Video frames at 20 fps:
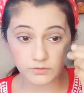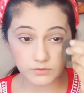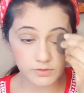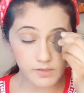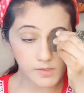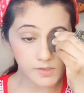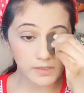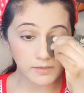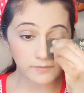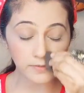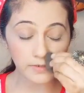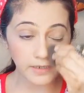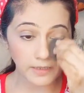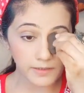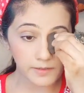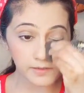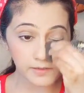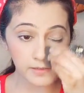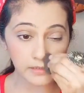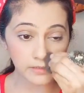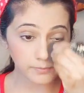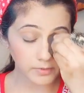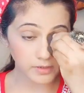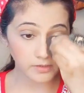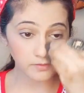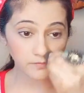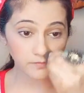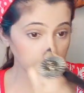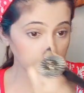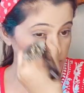to just give a nice
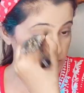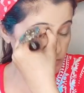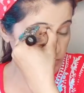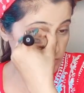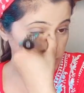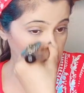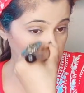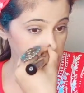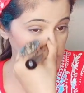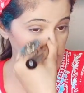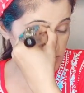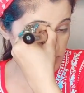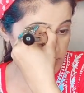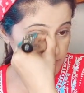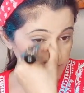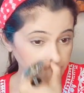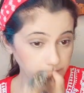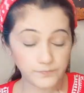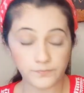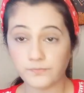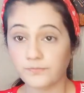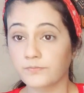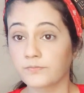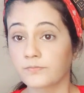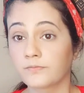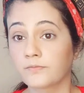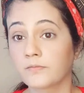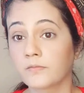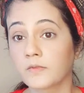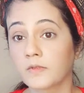slimming effect to your nose,
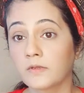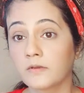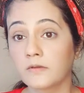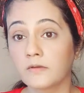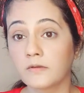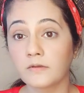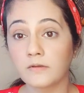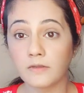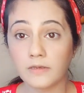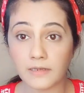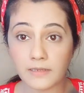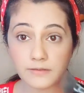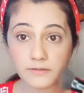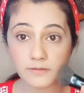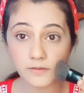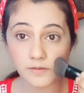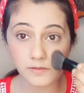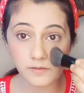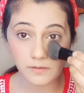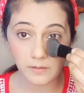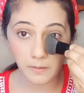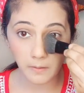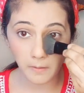like this.